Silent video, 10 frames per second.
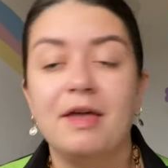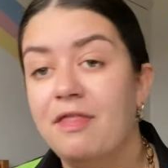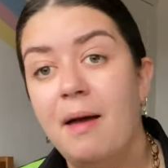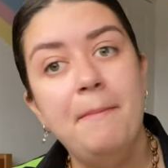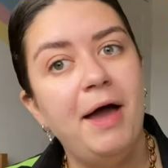
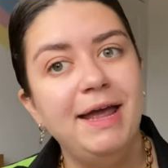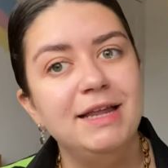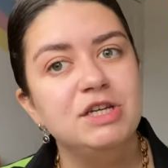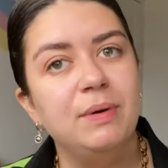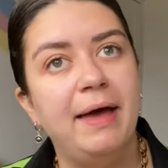I'm buying
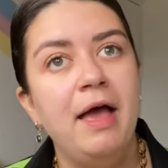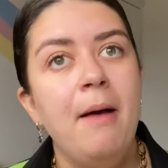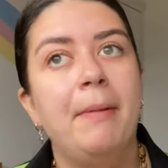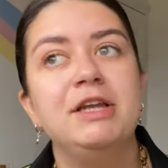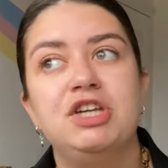into it.
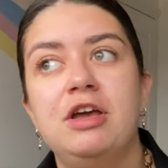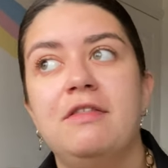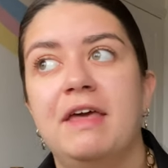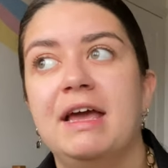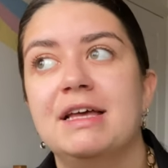But I do
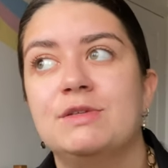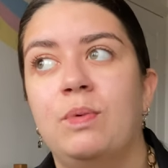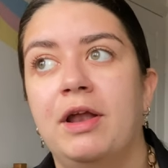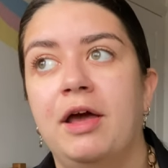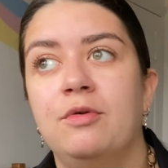think it's
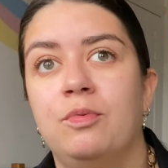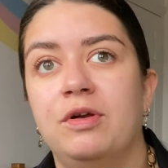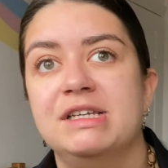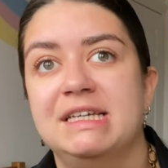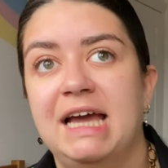one I would
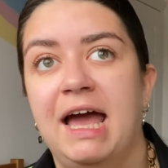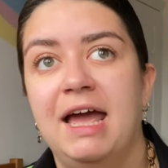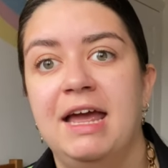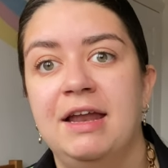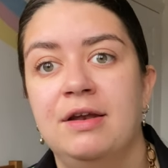want to get
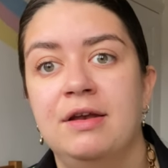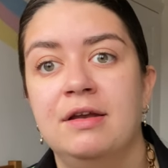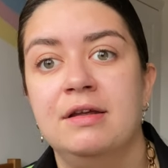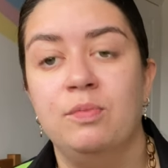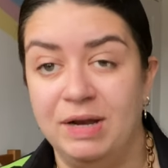
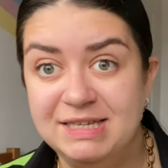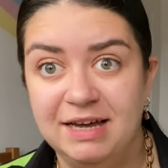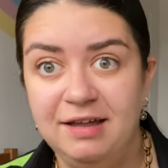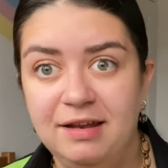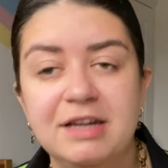in
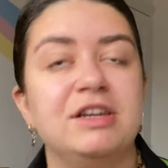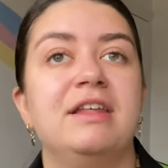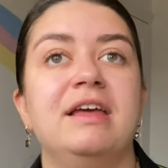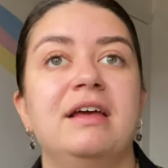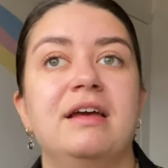winter. I don't
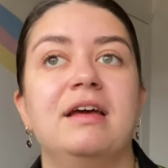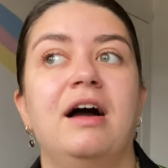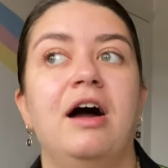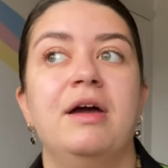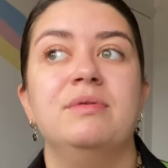think
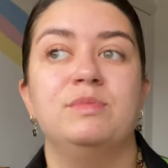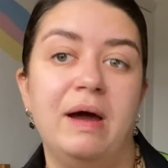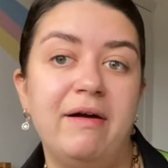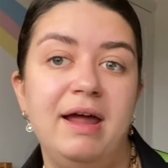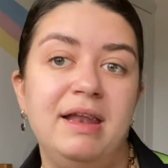I would
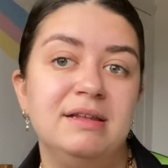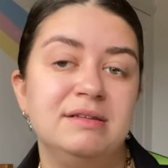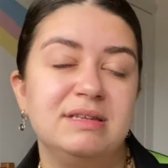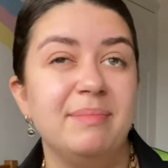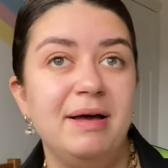wear it in
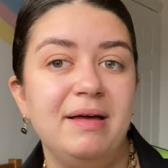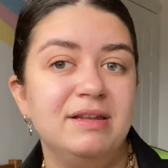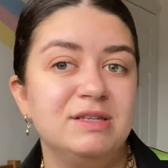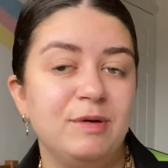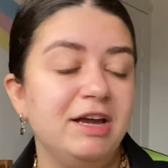summer
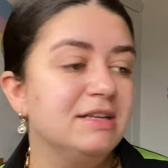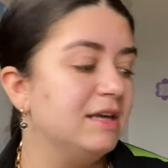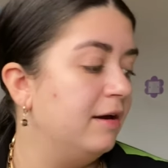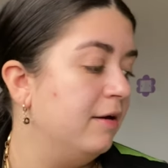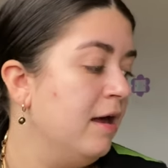and spring.
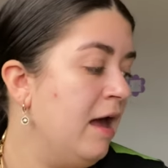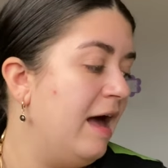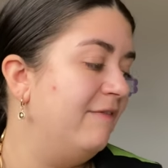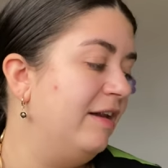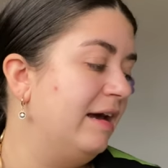So
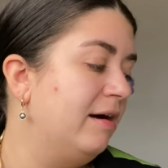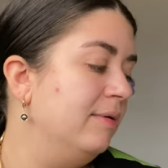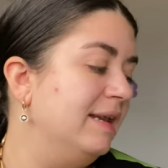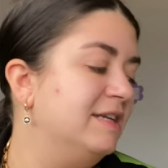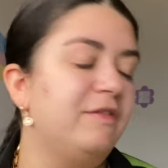I feel like I would
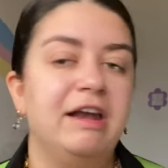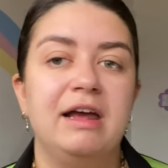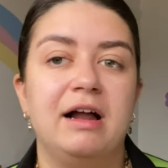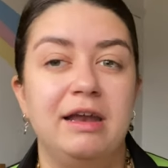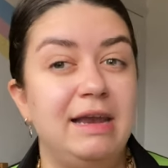need to find it
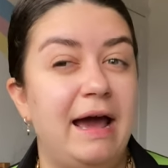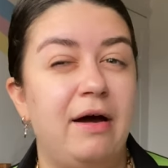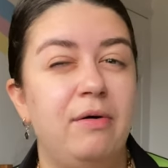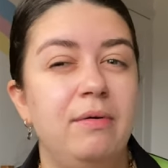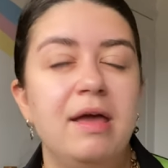kind of
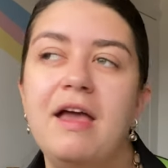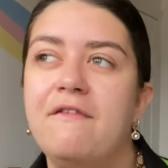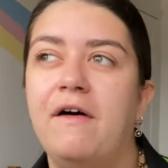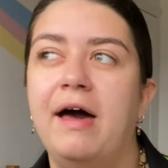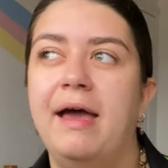now if
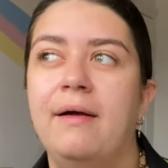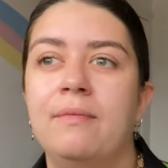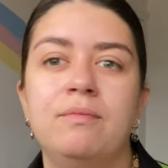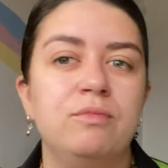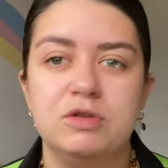I
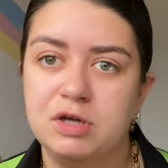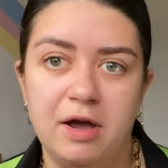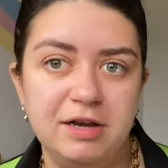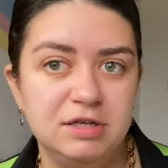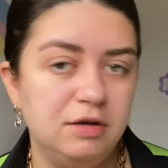was
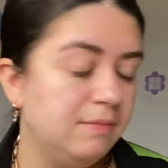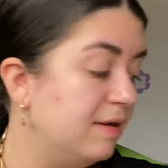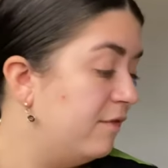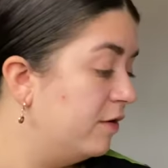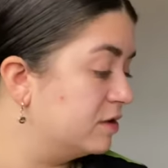going to
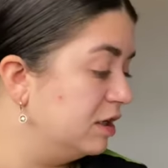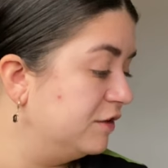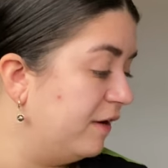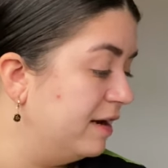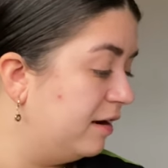
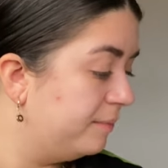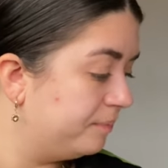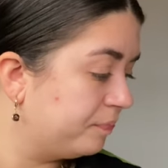find it.